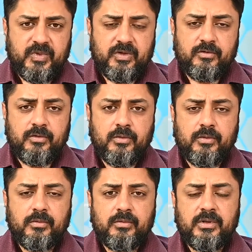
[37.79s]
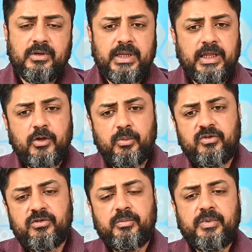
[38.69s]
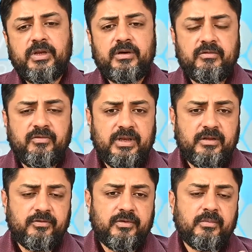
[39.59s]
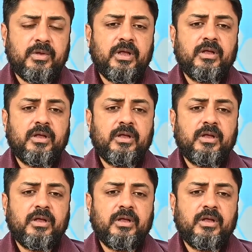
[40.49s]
so the incubation period varies from